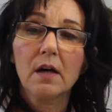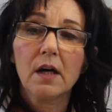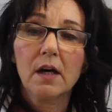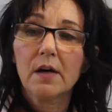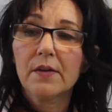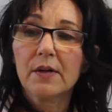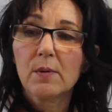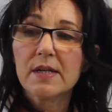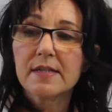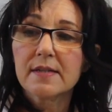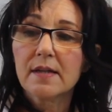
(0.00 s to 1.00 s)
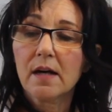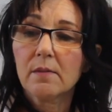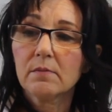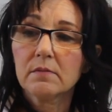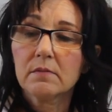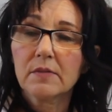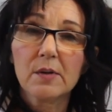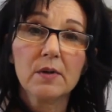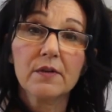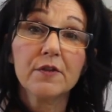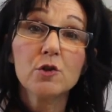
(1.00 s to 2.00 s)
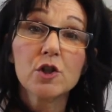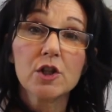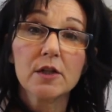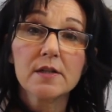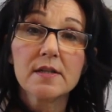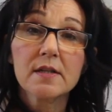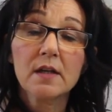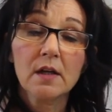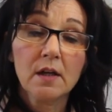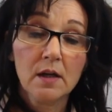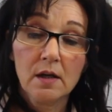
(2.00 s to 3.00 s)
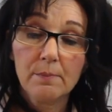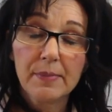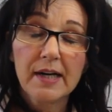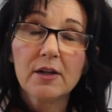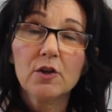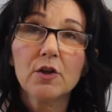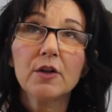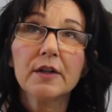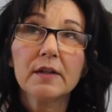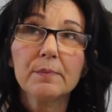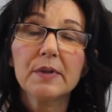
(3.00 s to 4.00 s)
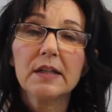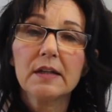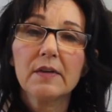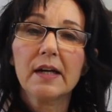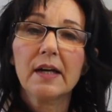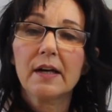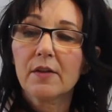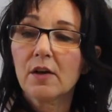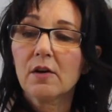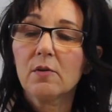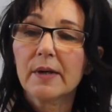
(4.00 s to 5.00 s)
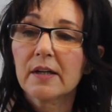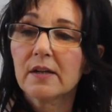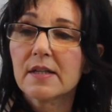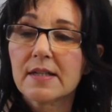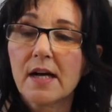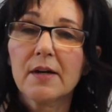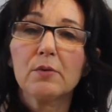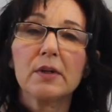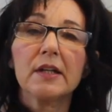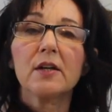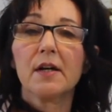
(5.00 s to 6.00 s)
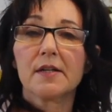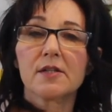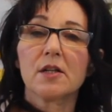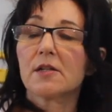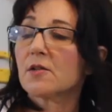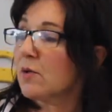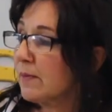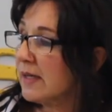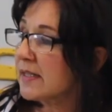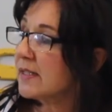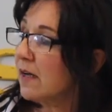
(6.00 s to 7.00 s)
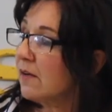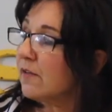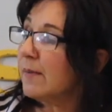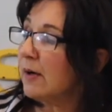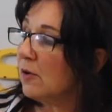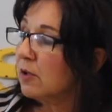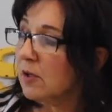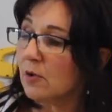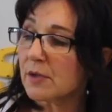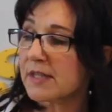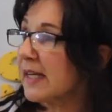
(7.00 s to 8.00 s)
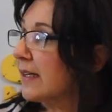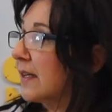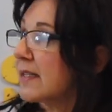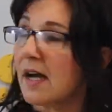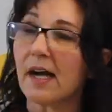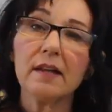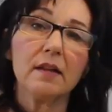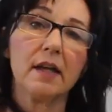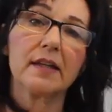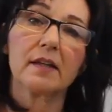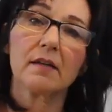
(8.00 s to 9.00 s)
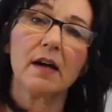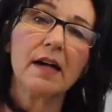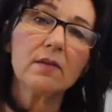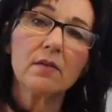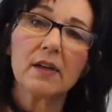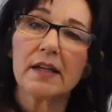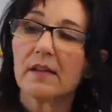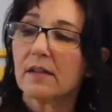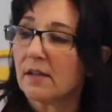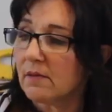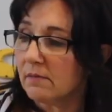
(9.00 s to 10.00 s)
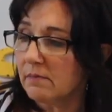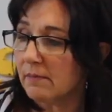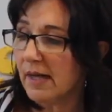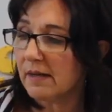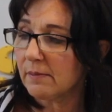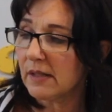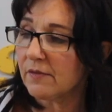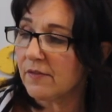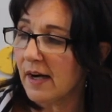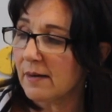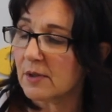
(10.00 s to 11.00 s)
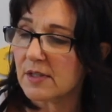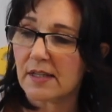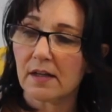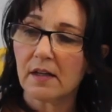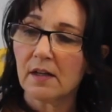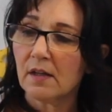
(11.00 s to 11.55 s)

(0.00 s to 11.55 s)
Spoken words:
There were a few shirts, but I couldn't believe it, and I thought, oh my goodness, I really got to start sewing myself my own clothes again, because I don't like the man-made fibers. Like,